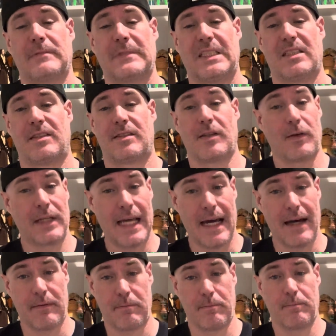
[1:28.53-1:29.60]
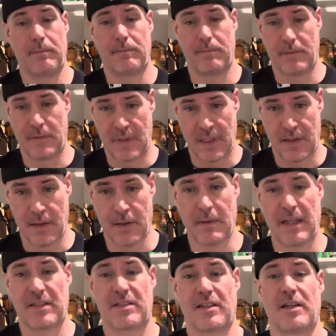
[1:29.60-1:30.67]
So yeah, to
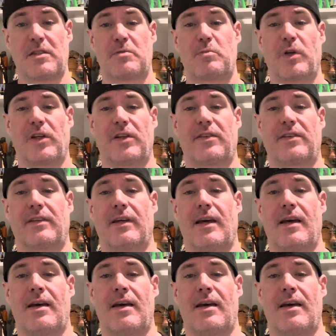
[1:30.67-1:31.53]
my son's birth,